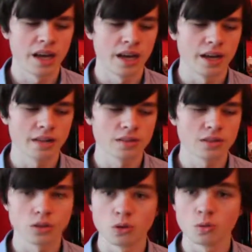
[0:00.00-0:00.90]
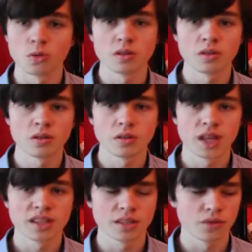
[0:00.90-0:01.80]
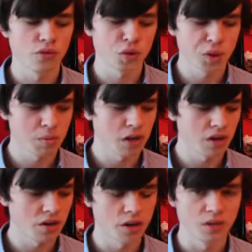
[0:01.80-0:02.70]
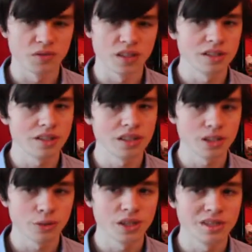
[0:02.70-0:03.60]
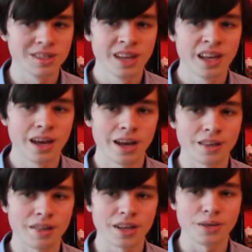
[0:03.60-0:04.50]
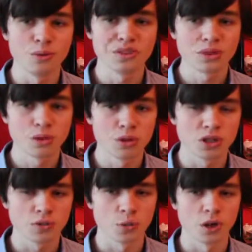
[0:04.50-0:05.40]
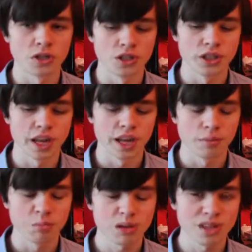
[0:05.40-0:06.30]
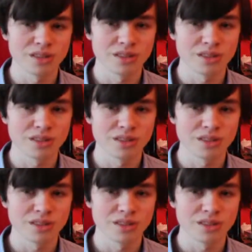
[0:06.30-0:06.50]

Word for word: Uh, so that's the first part of this series. Uh, thank you so much for watching and please